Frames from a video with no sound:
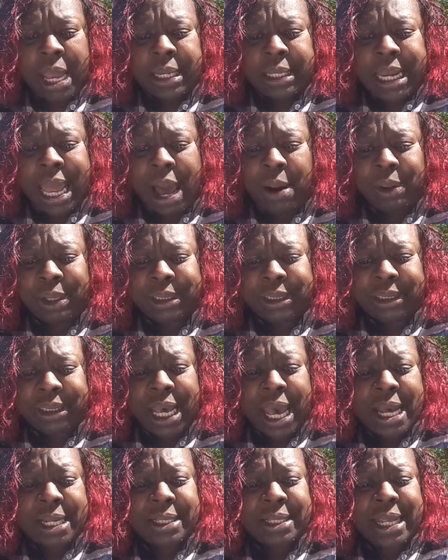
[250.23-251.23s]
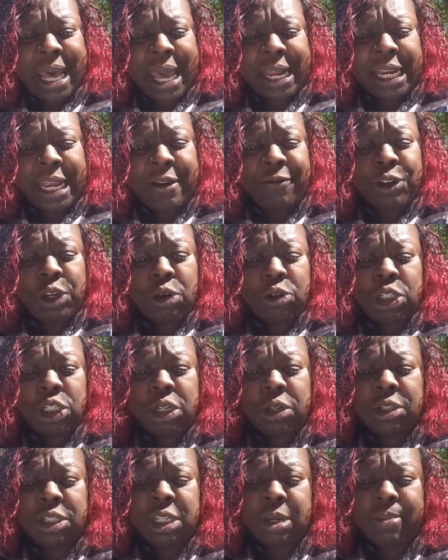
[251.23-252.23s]
Now, it says that if you
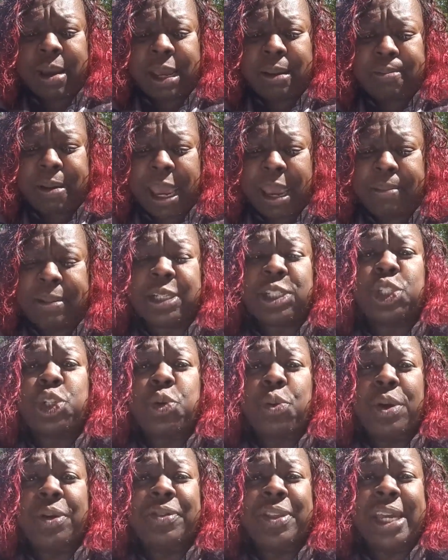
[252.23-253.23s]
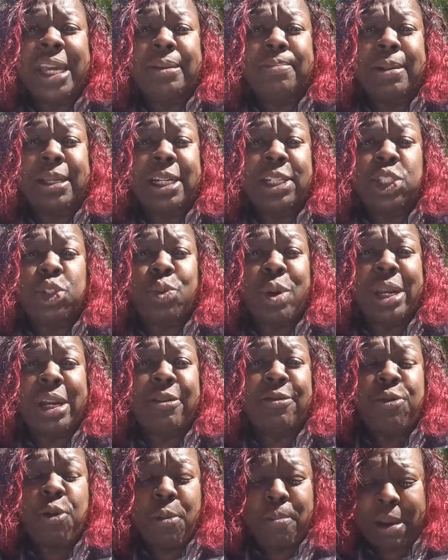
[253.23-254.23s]
choose to make payments during the
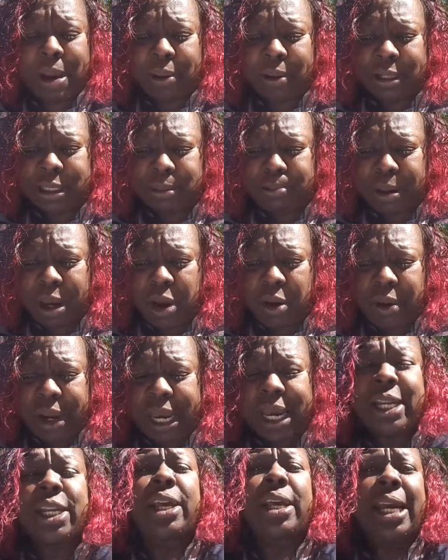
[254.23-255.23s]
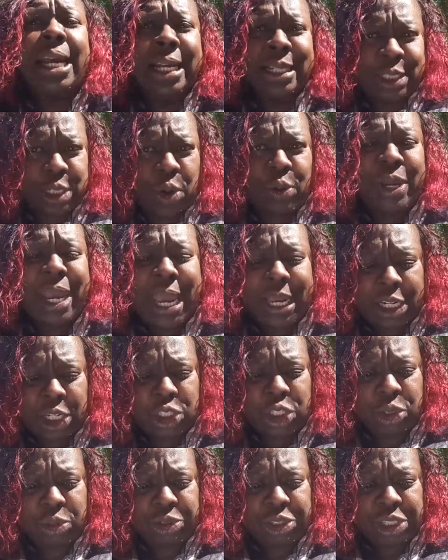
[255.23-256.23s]
administrative forbearance period, it's okay to
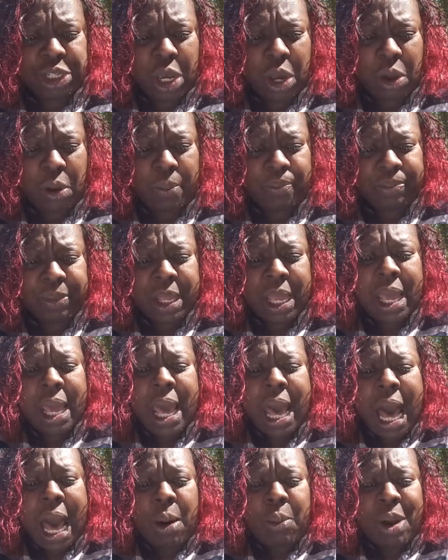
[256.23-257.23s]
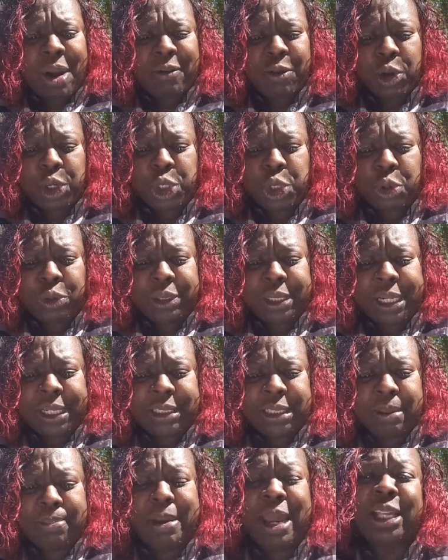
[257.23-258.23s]
do so. However, you'll
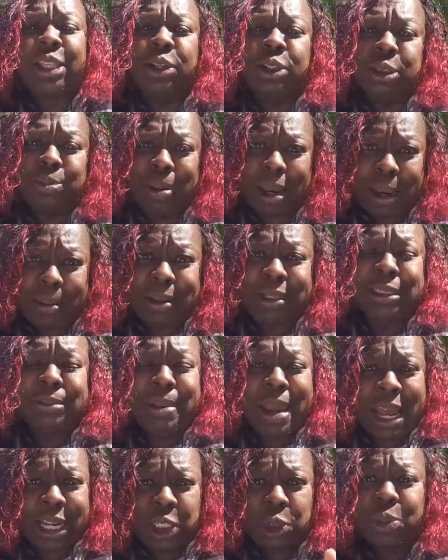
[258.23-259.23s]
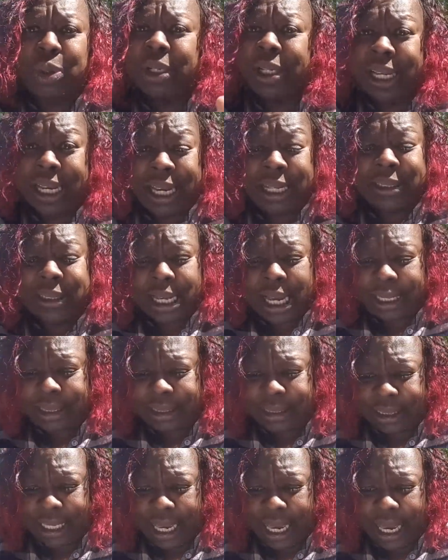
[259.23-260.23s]
need to make those payments manually, as I
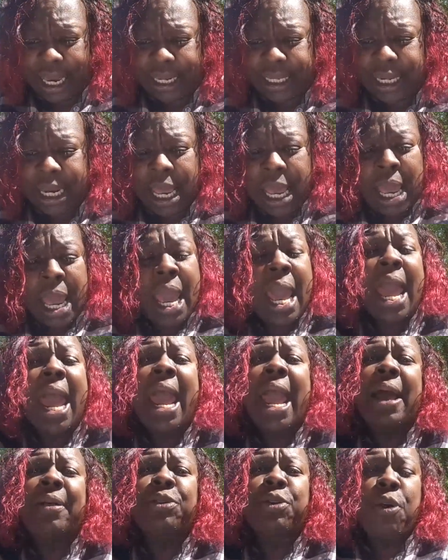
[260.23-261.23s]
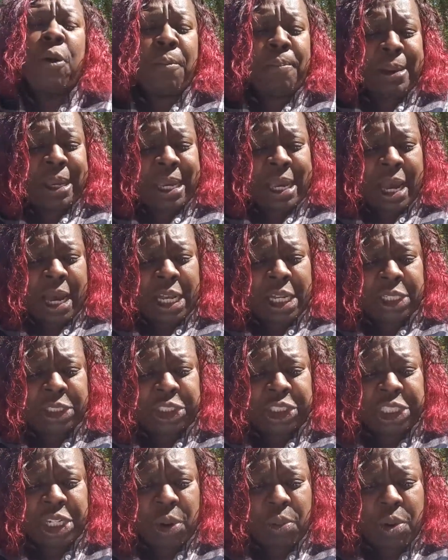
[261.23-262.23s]
said, and there will be a
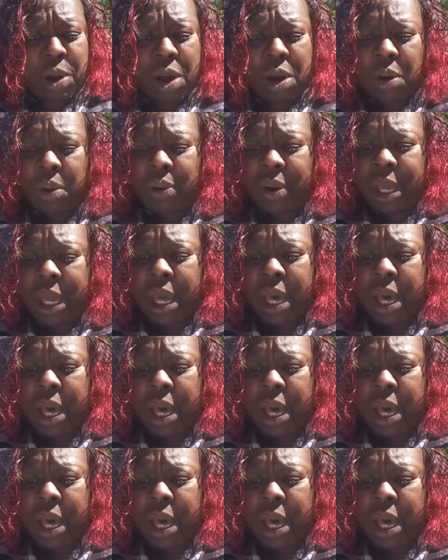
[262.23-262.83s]
0%